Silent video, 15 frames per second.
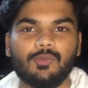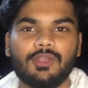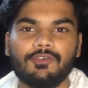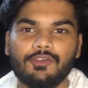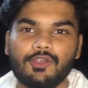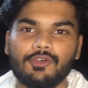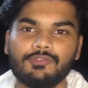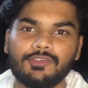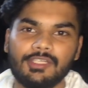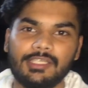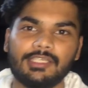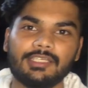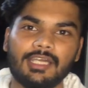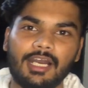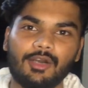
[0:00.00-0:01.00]
Whenever you're
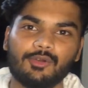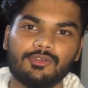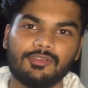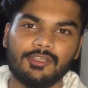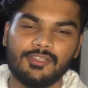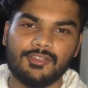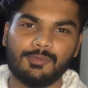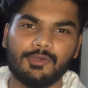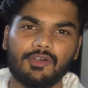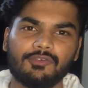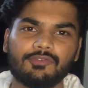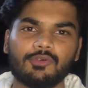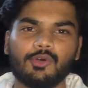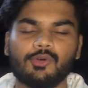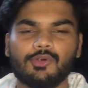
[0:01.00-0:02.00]
feeling down, it's a book
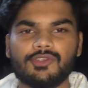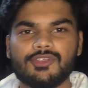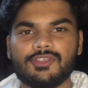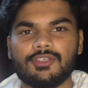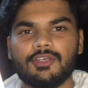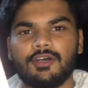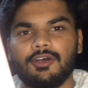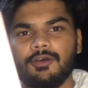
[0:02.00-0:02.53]
of quotes.